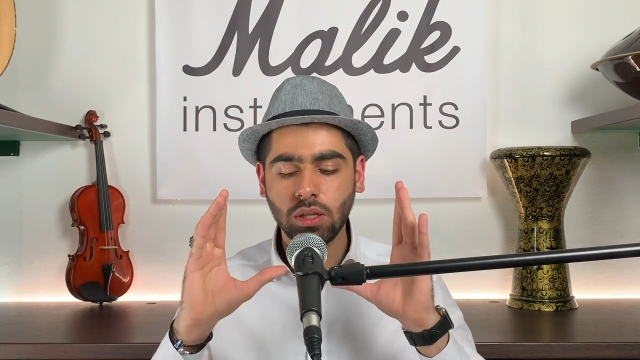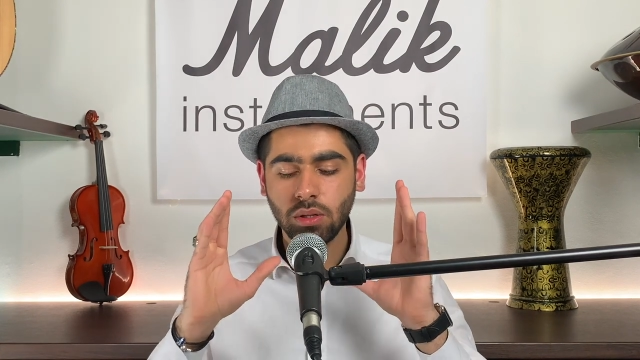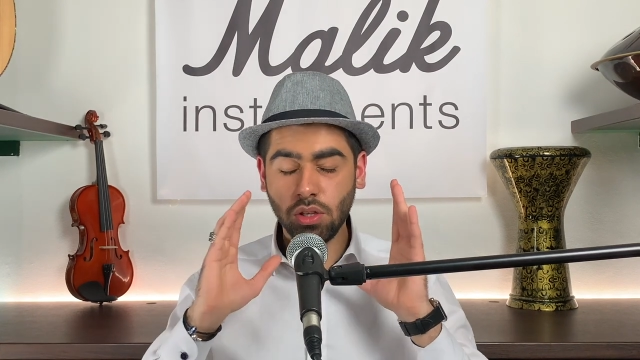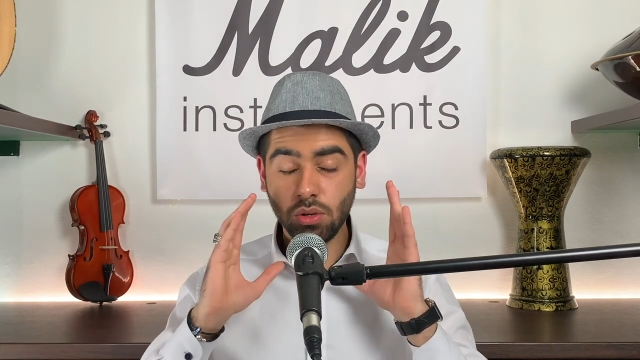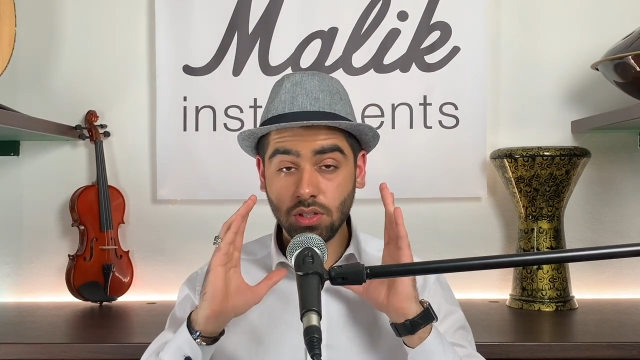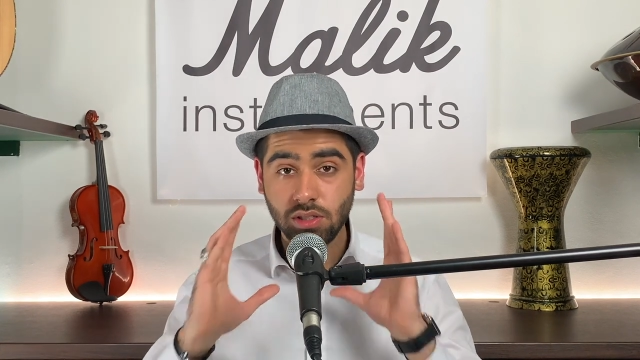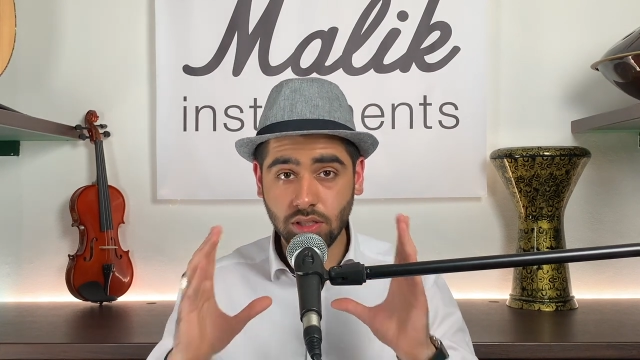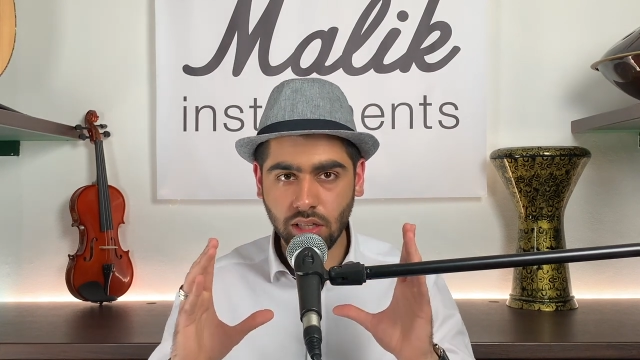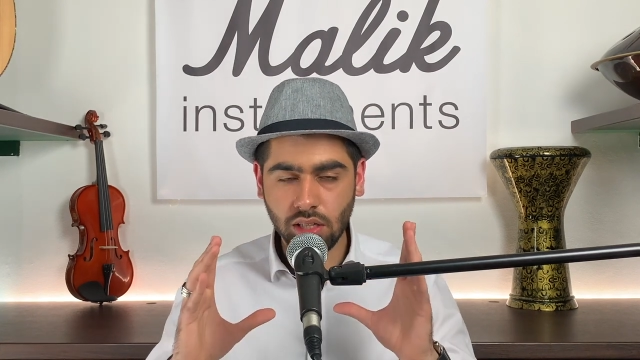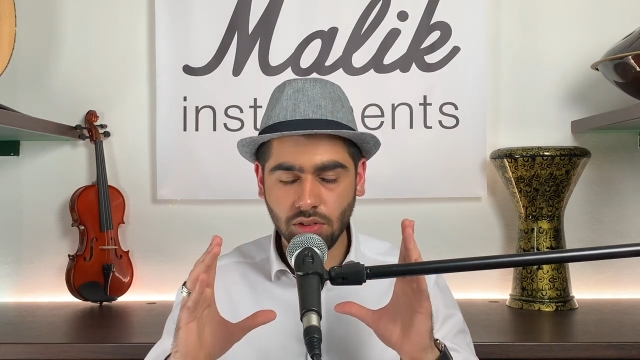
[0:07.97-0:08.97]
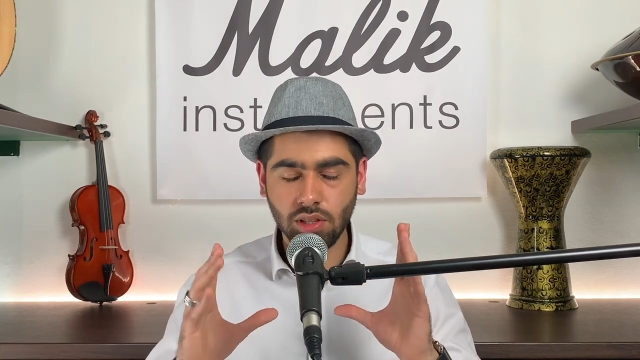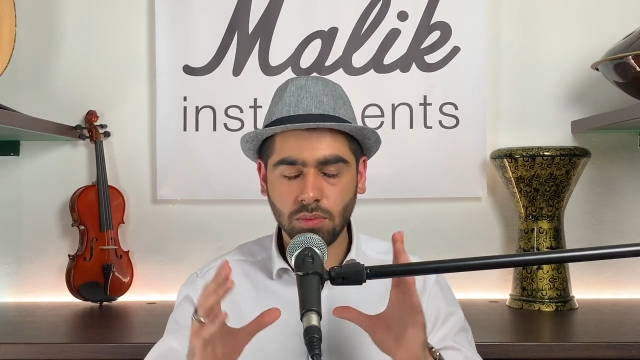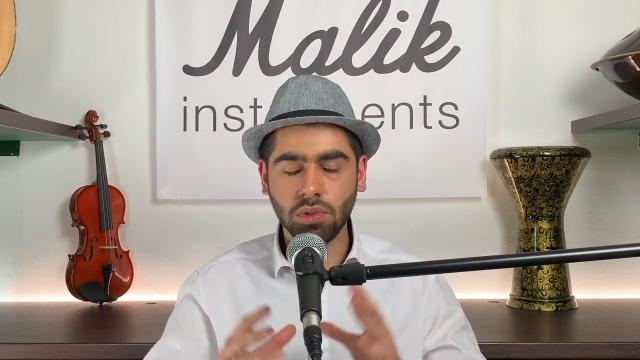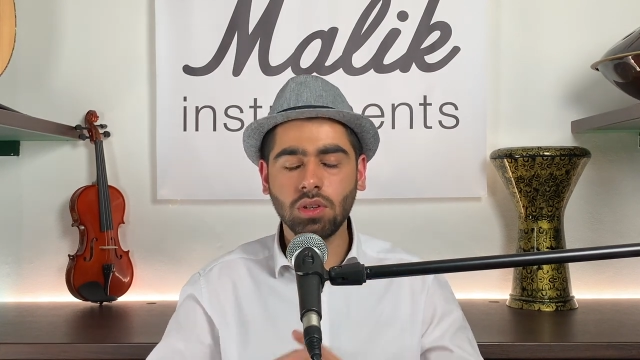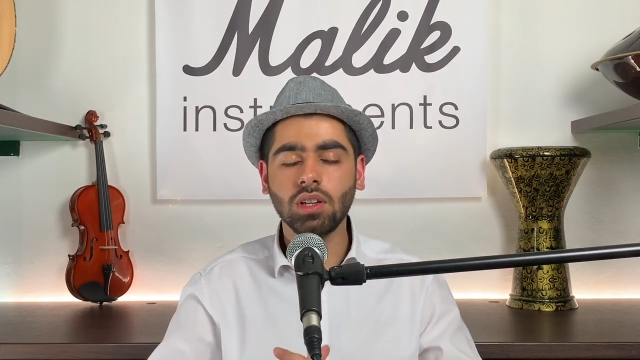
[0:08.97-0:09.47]
that you can see the rhythm,
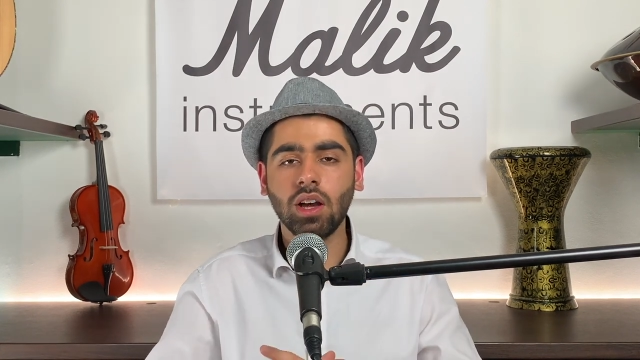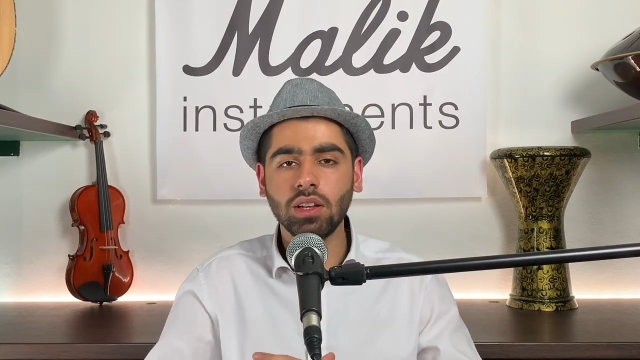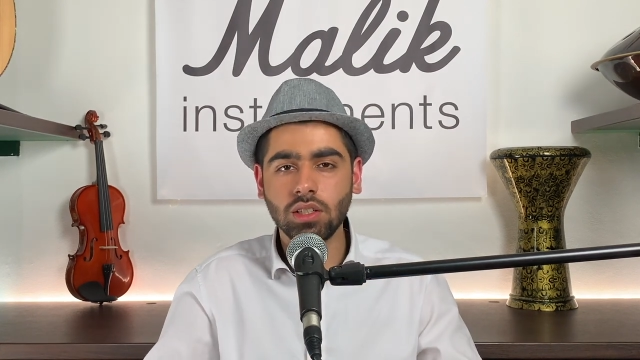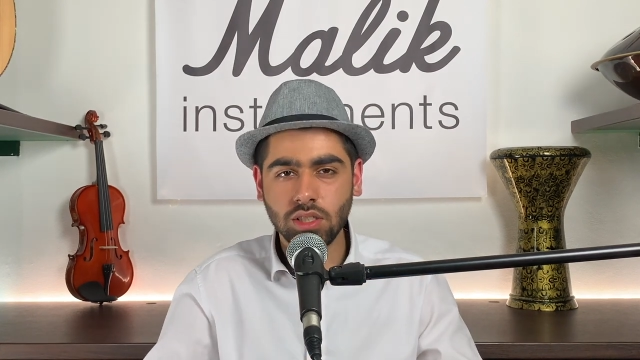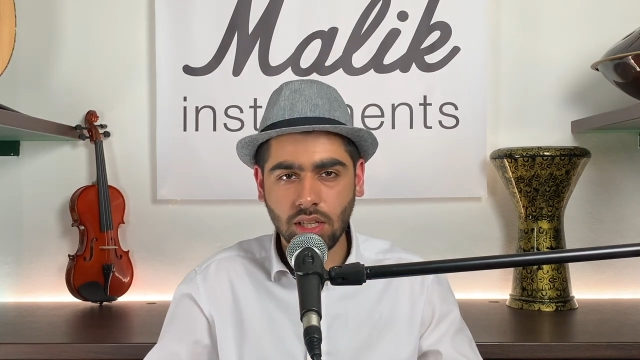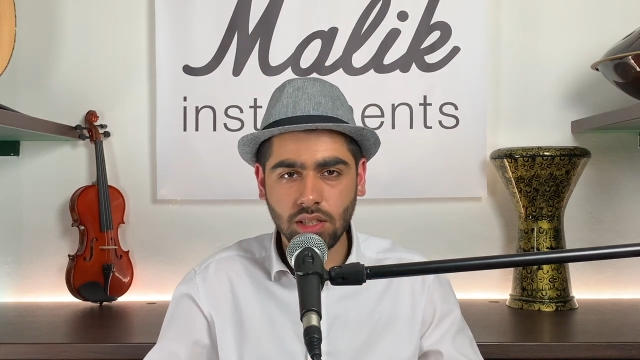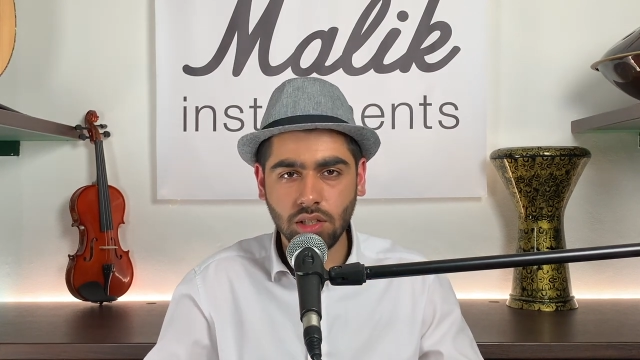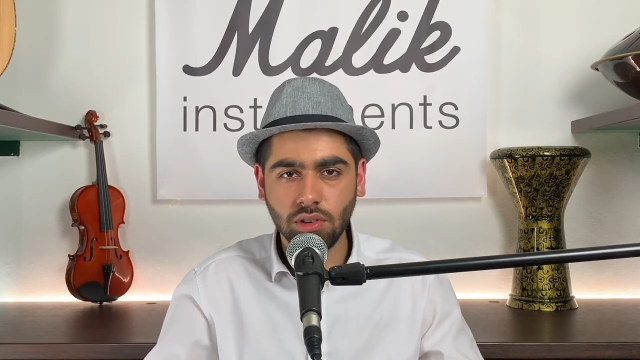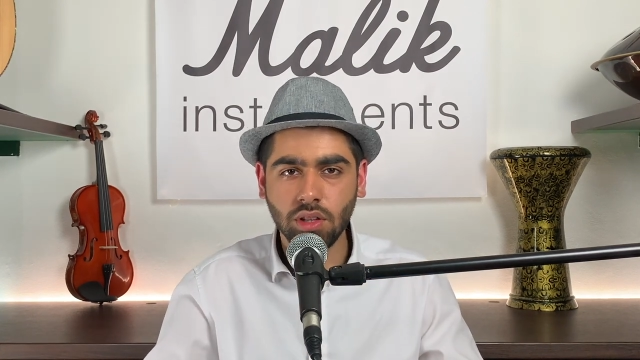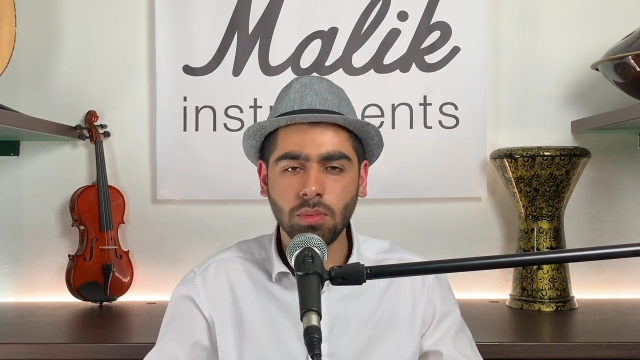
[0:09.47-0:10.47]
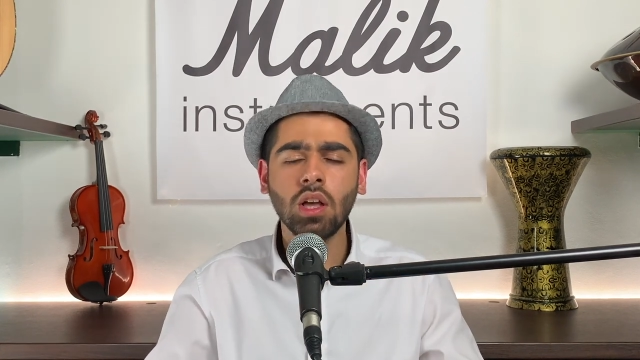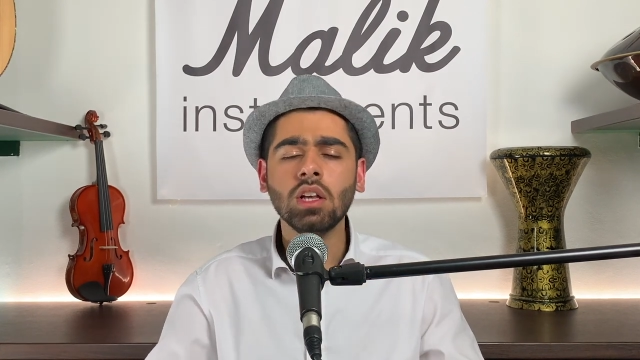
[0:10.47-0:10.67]
you can understand the rhythm,